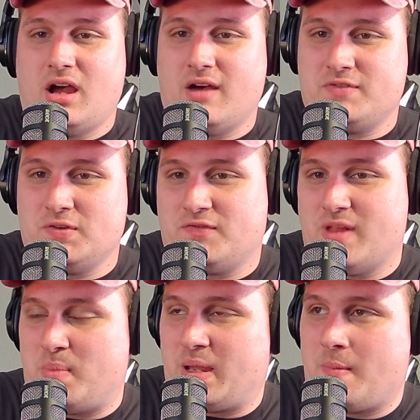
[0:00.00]
of you
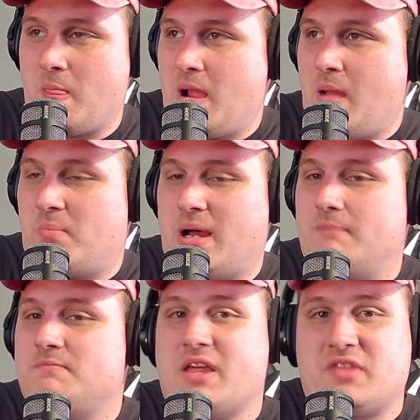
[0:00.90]
flipping, but
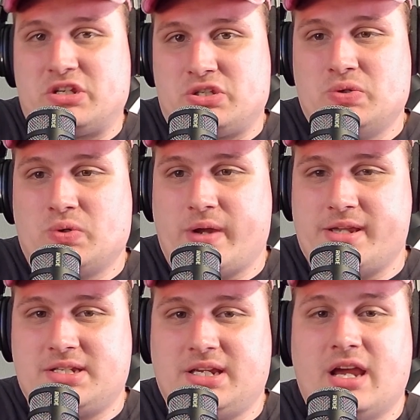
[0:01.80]
nothing too
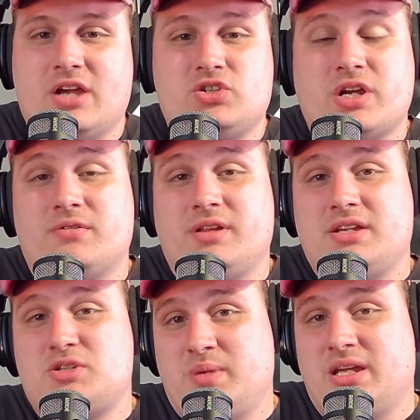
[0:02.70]
crazy. Generally
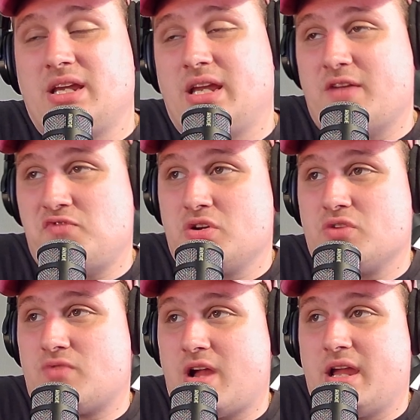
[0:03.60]
speaking, if you
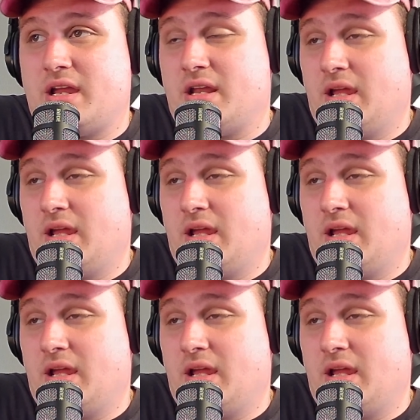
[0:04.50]
can ride